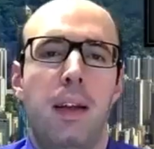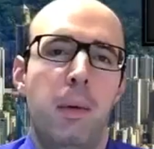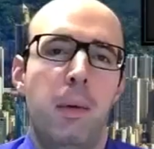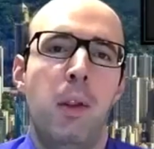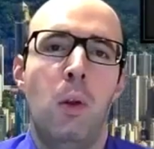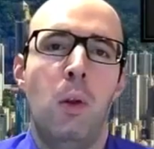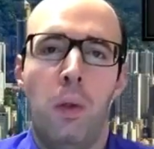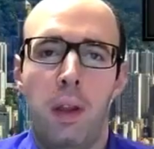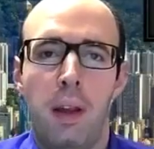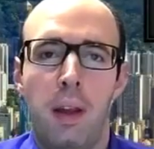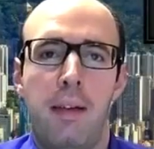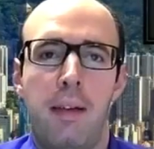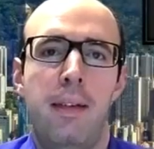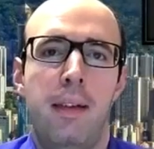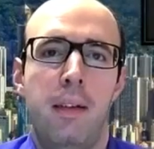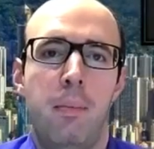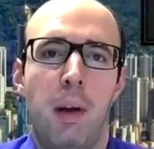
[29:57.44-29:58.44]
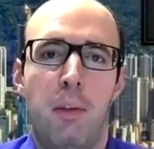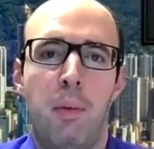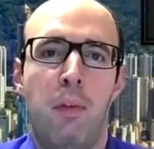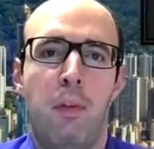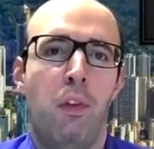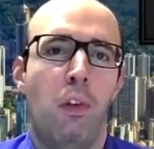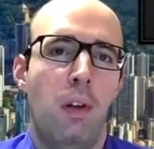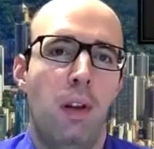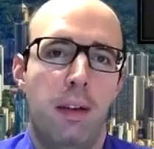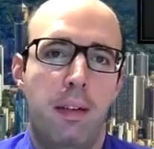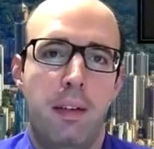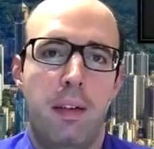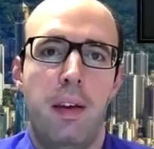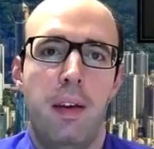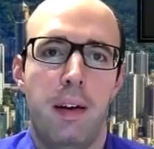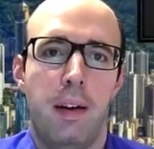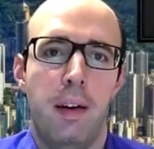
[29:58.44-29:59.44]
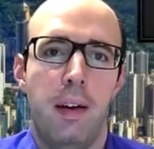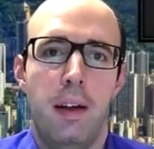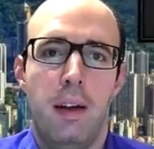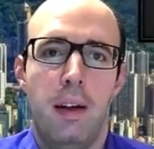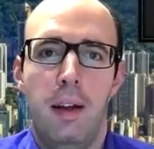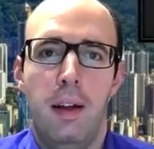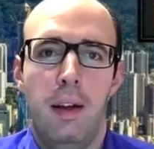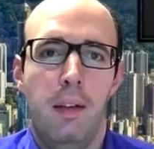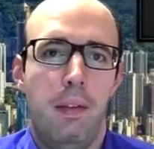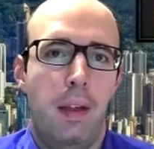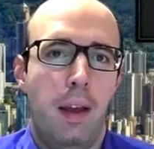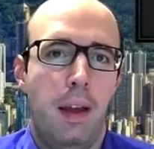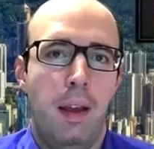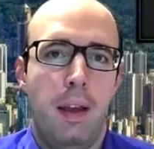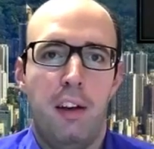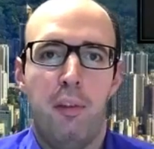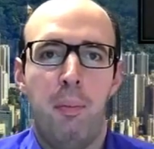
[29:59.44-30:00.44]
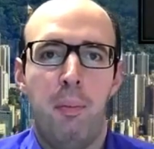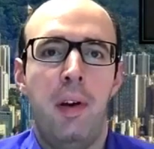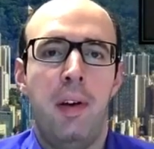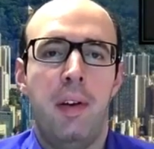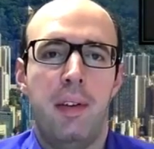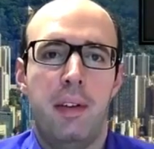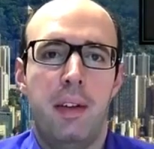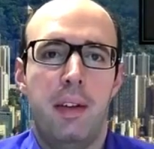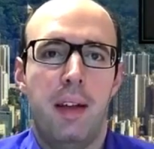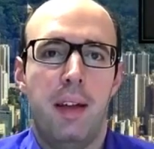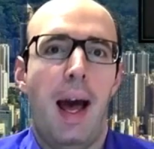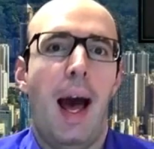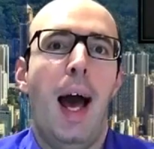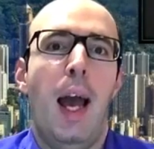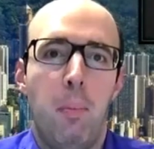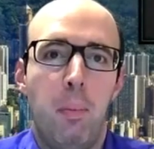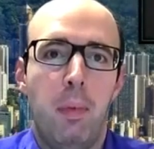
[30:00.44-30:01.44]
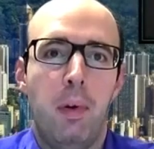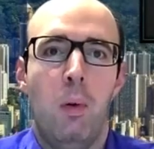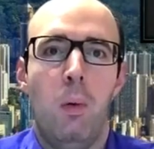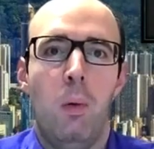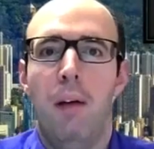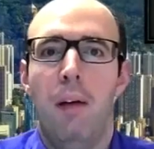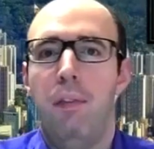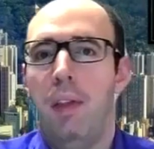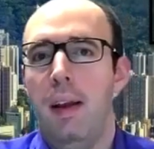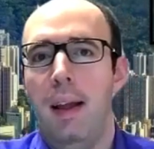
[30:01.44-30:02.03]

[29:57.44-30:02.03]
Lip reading: even though they existed much before last year, they experienced this hype after